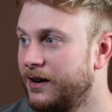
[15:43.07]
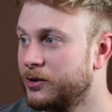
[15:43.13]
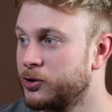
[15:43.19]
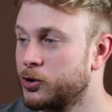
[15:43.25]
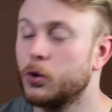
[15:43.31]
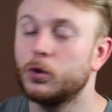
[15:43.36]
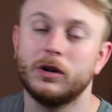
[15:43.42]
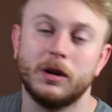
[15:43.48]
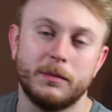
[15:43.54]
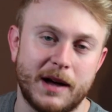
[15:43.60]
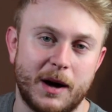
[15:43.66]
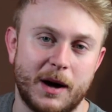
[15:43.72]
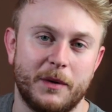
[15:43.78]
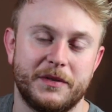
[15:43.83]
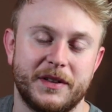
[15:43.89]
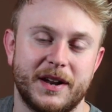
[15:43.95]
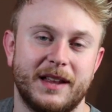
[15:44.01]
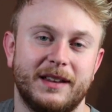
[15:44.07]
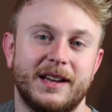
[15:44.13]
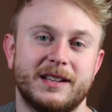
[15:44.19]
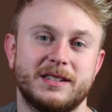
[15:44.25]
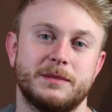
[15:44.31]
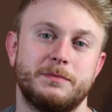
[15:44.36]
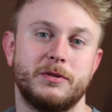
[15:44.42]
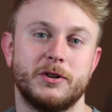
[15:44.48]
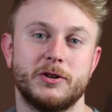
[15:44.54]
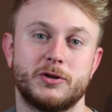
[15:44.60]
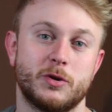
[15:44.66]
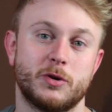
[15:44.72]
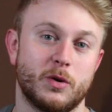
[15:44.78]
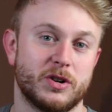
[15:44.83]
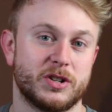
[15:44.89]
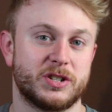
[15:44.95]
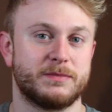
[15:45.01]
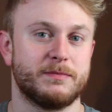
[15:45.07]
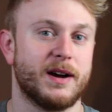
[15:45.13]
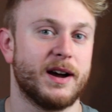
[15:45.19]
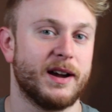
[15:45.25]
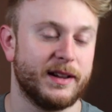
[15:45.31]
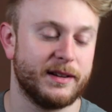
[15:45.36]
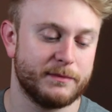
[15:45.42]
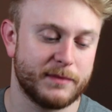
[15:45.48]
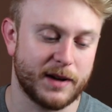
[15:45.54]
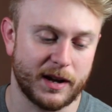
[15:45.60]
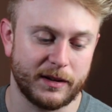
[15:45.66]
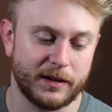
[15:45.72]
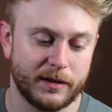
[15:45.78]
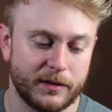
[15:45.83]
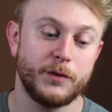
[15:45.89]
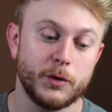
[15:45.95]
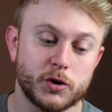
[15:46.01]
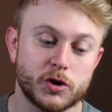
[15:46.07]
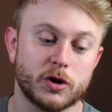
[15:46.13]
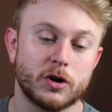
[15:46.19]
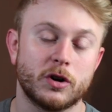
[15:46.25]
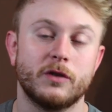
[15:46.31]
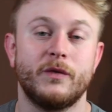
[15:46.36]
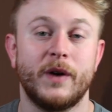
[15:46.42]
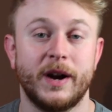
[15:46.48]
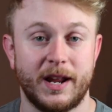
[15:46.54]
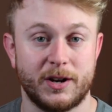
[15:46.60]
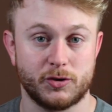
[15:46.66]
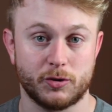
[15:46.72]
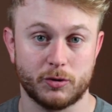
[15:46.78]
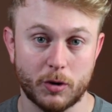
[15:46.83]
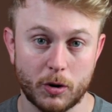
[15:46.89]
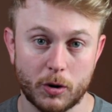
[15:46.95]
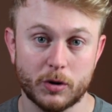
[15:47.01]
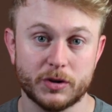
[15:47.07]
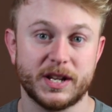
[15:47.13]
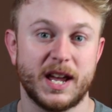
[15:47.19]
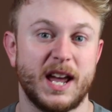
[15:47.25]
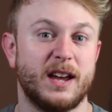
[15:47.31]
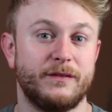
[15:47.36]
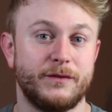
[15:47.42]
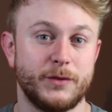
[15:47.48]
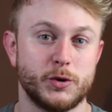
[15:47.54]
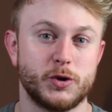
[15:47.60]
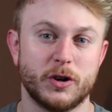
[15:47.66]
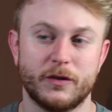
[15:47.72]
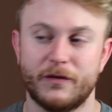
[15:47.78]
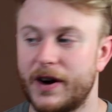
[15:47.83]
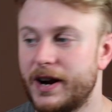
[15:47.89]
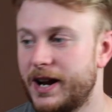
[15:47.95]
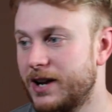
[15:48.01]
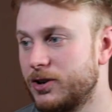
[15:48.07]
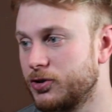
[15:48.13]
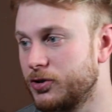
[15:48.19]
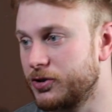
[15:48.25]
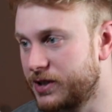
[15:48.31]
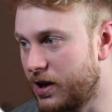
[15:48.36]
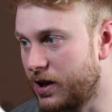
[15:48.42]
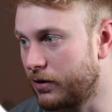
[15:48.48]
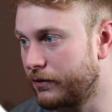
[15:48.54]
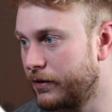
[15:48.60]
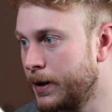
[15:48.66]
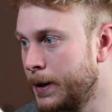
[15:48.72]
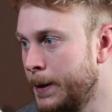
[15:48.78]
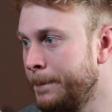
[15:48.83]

total amount that I like to put towards my future financial goals and future financial self.